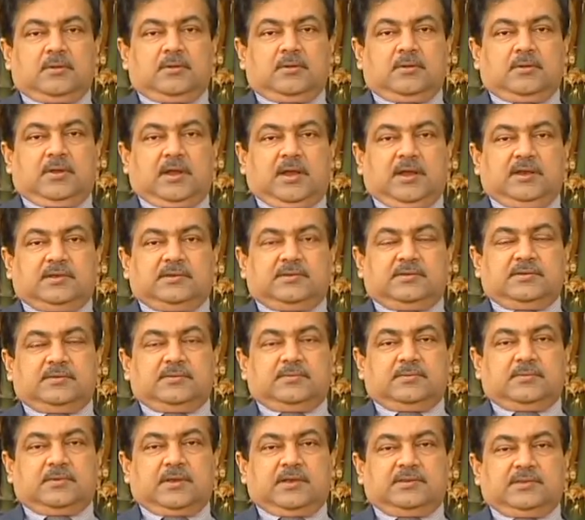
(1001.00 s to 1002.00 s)
Dangs,
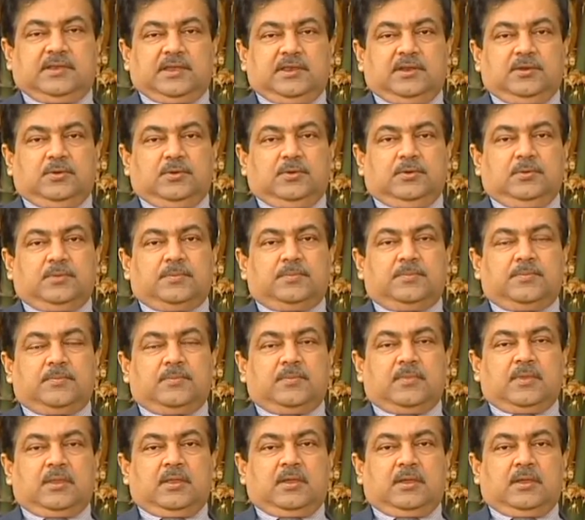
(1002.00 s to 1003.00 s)
as I know,
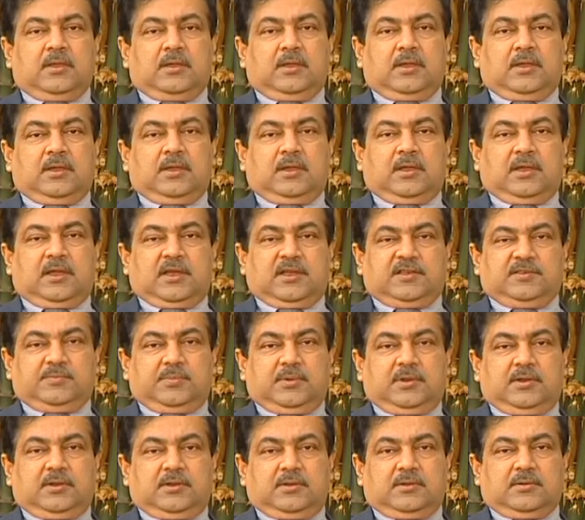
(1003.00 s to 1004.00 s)
has
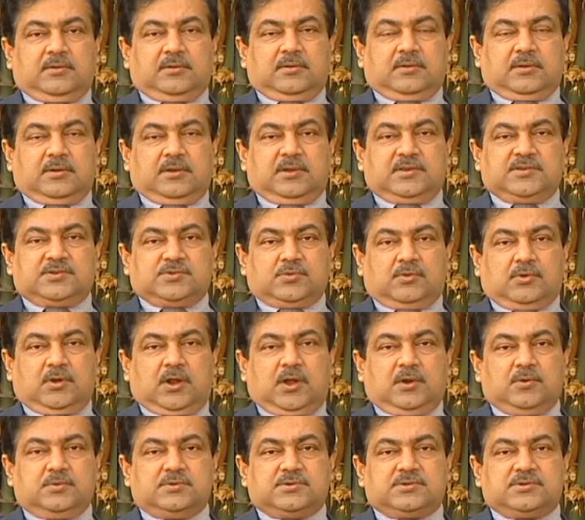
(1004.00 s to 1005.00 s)
been a
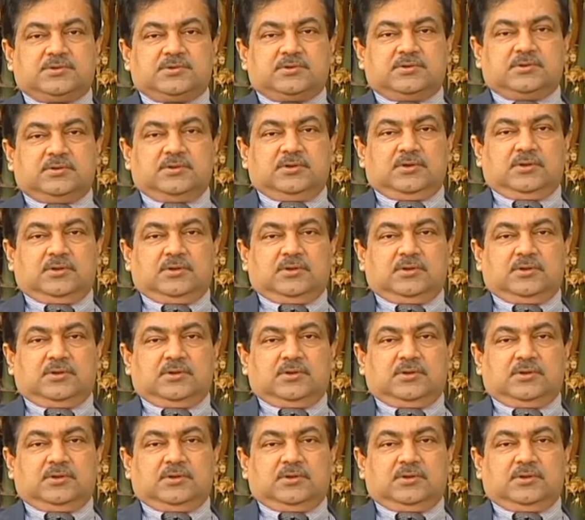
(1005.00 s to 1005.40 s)
storehouse